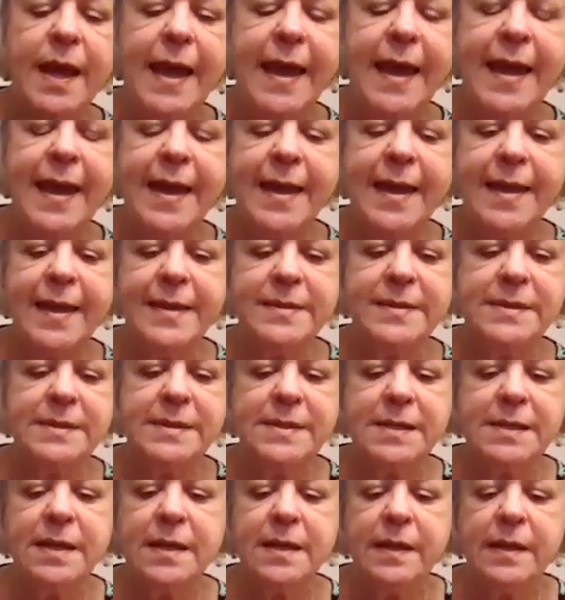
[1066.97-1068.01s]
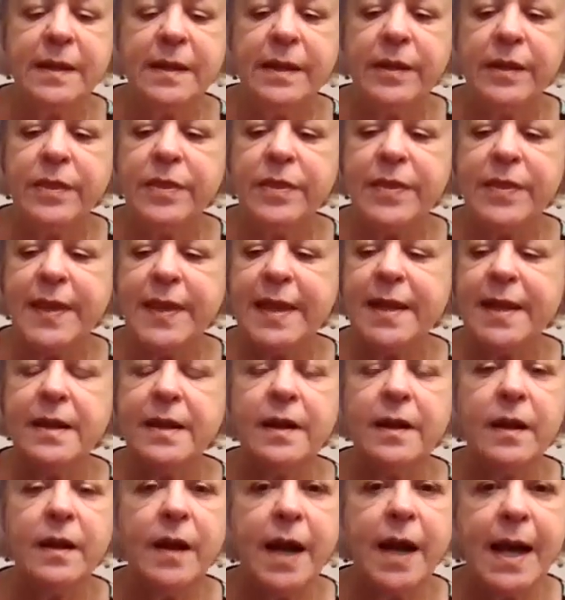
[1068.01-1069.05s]
And
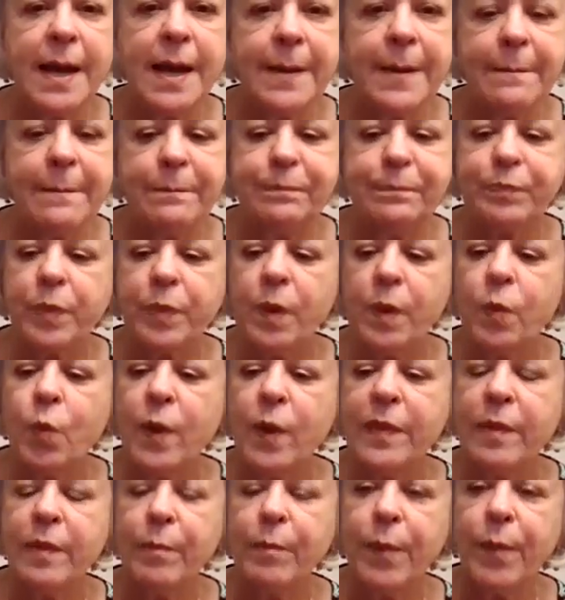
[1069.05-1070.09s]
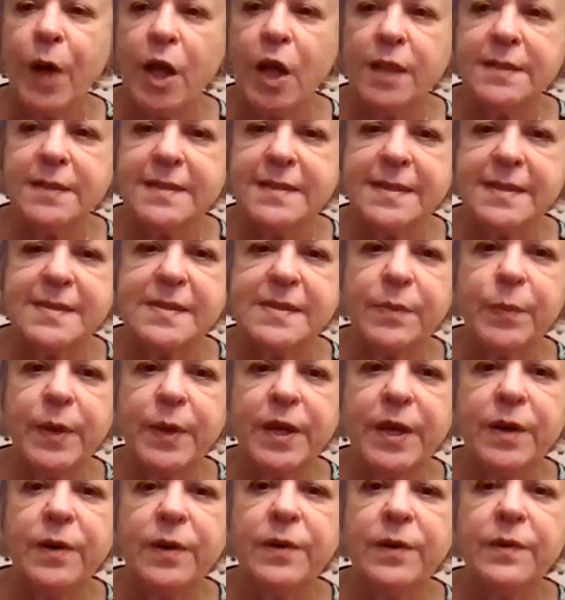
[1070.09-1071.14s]
then um, when the ball
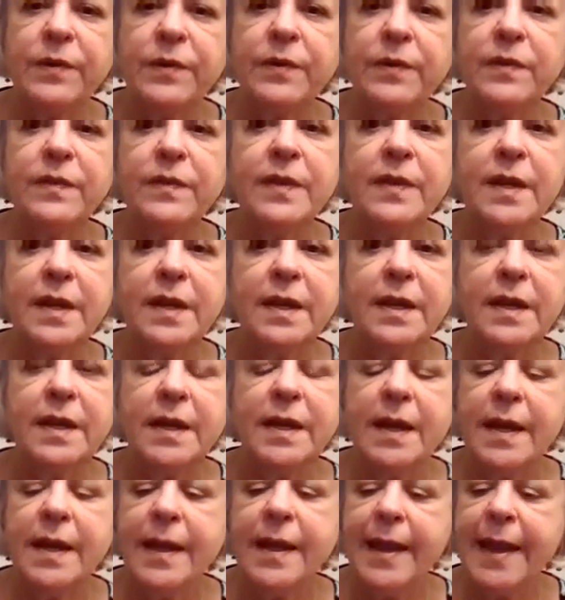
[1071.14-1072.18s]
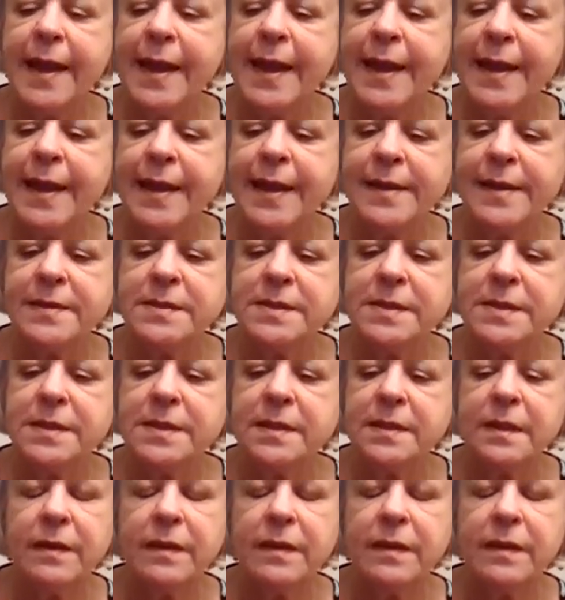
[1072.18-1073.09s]
disappears and